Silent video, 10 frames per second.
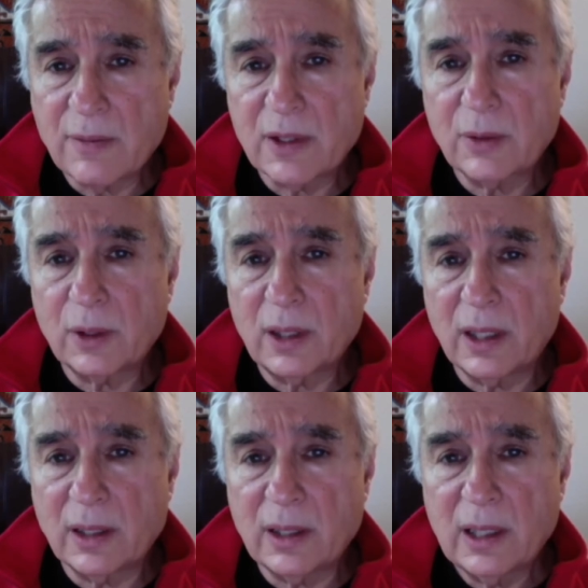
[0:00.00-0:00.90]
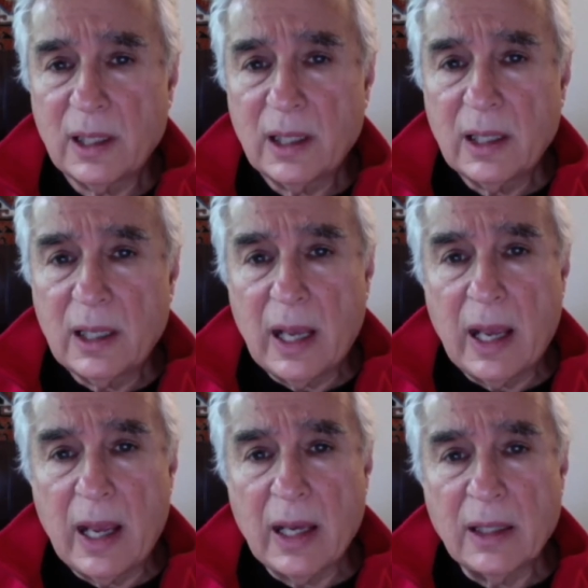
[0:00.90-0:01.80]
that we're in.
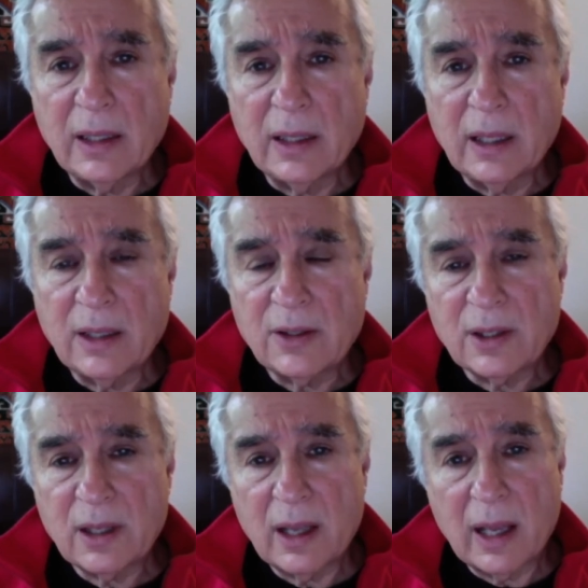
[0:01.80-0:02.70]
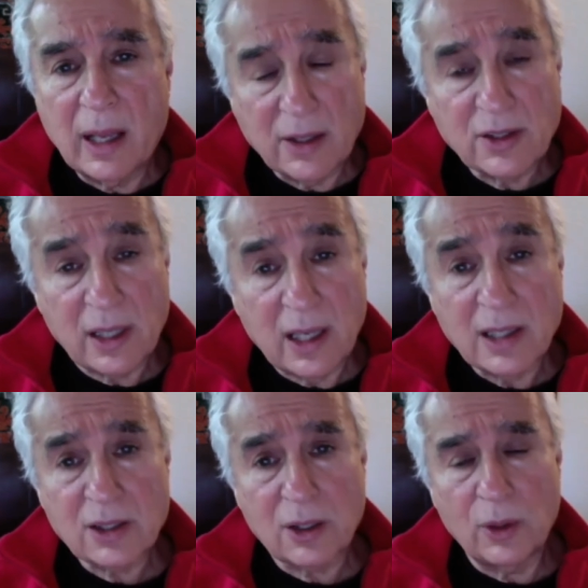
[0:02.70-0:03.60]
And as a
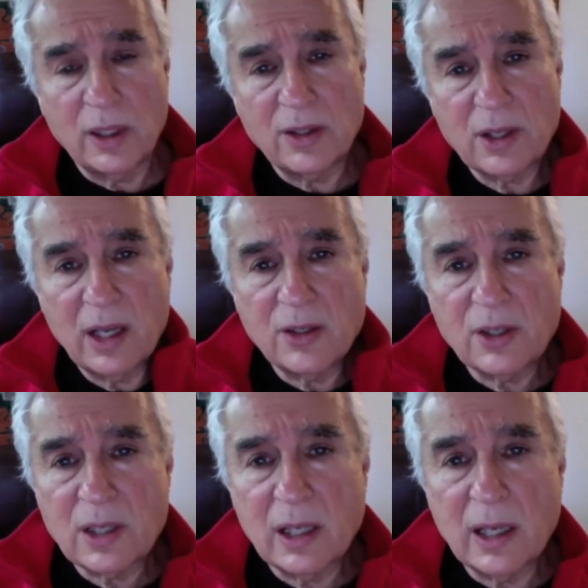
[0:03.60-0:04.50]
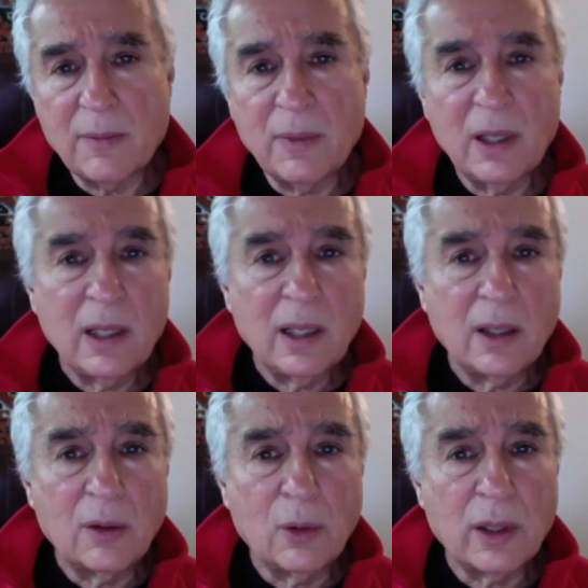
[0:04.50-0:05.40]
consequence, it's a time
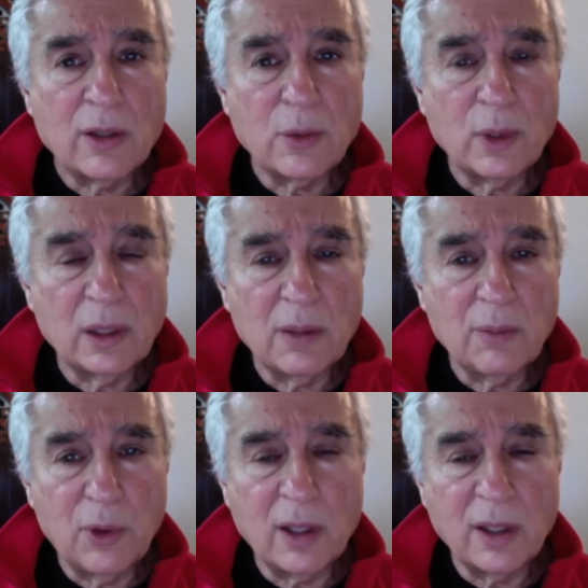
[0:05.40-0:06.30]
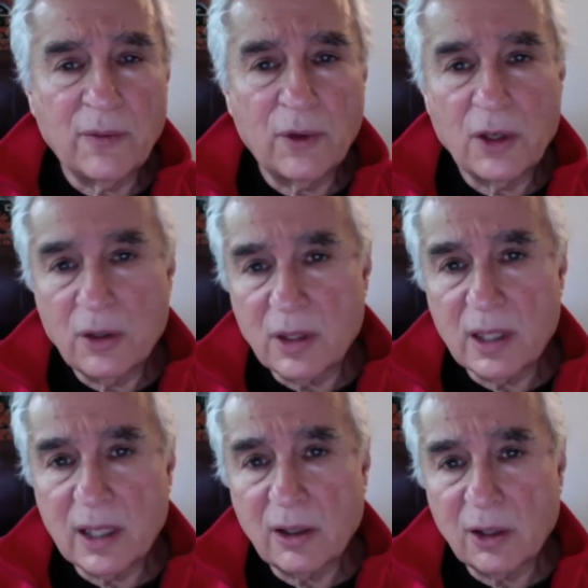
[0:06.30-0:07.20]
where it's really important for you to
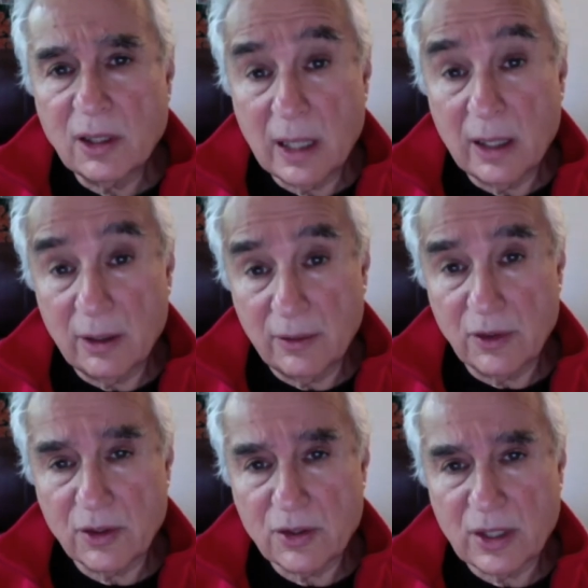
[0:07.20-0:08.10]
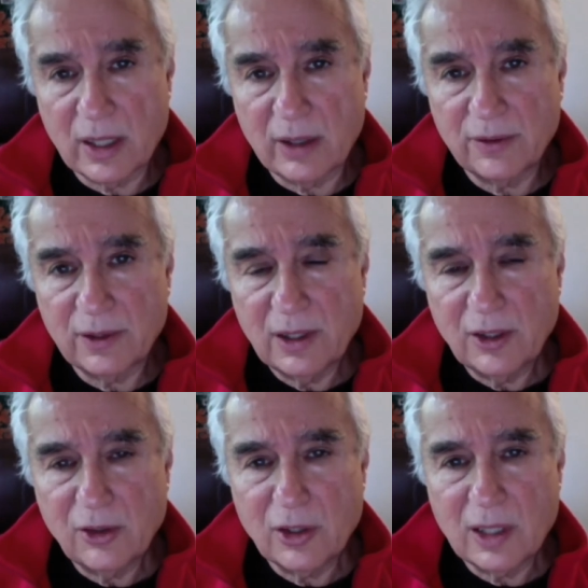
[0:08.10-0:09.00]
take good care of yourself,
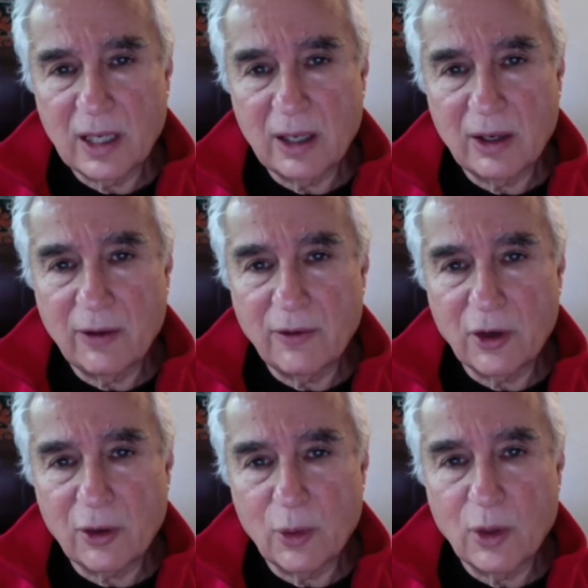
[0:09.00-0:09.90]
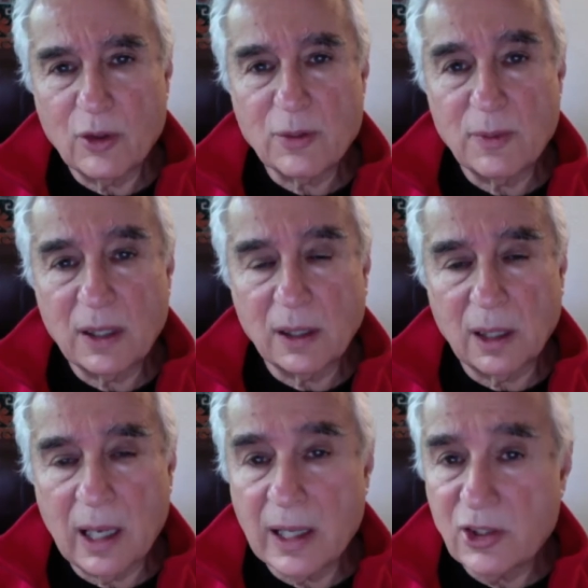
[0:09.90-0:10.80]
good care of your, quotes, mental
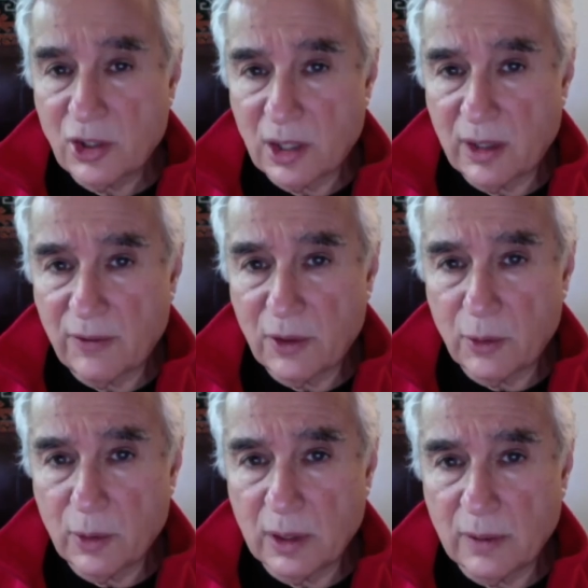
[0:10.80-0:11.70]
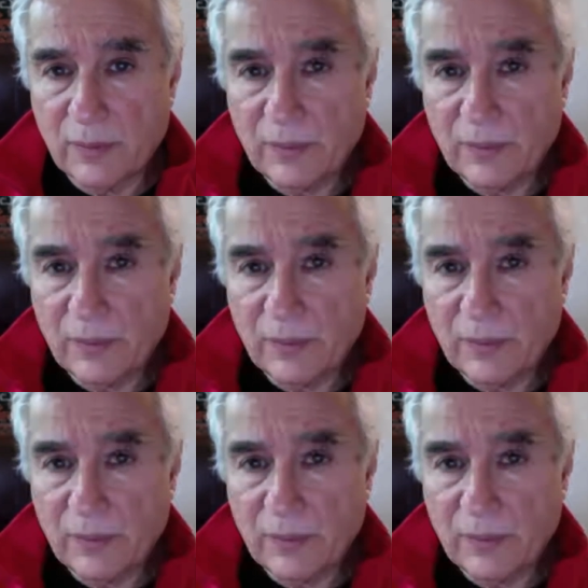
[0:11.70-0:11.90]
hygiene, if you will.